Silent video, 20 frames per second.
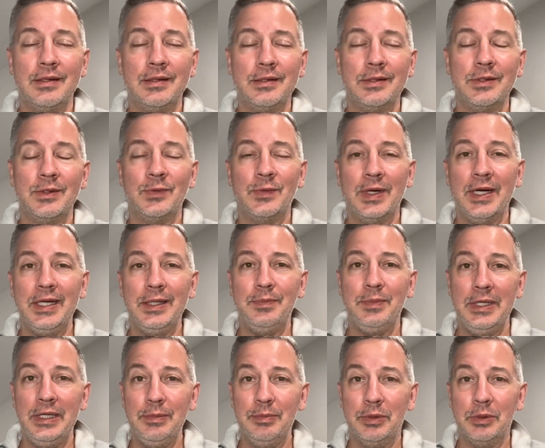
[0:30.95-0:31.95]
are the right
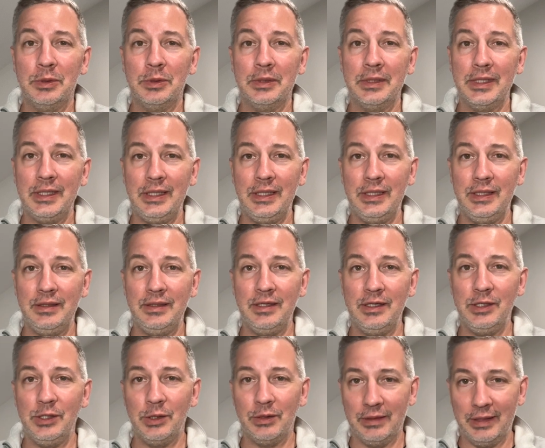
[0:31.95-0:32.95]
people in
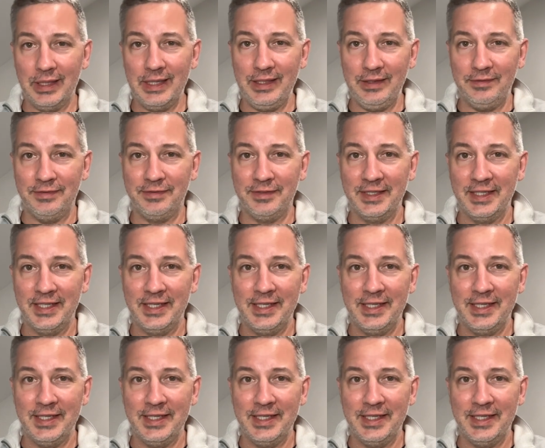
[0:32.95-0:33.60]
your life.